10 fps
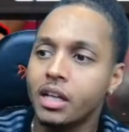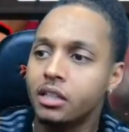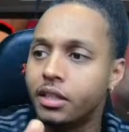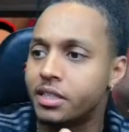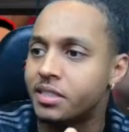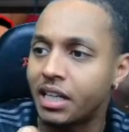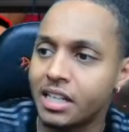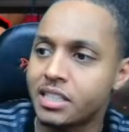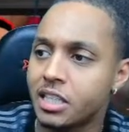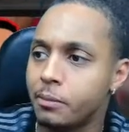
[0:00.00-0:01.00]
the
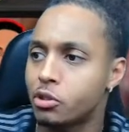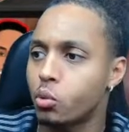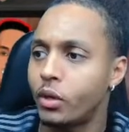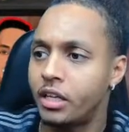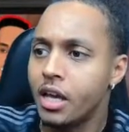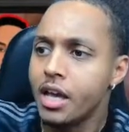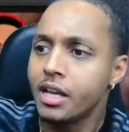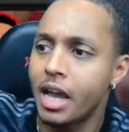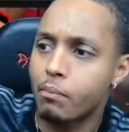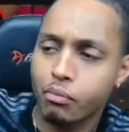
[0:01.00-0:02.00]
solidity between
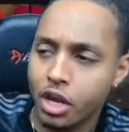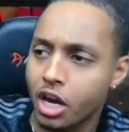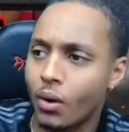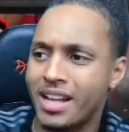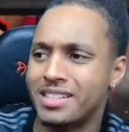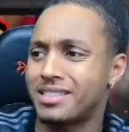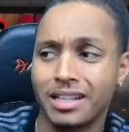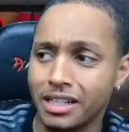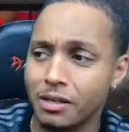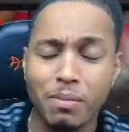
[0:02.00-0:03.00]
Gabriel and
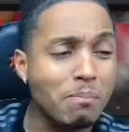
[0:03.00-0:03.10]
Saliba.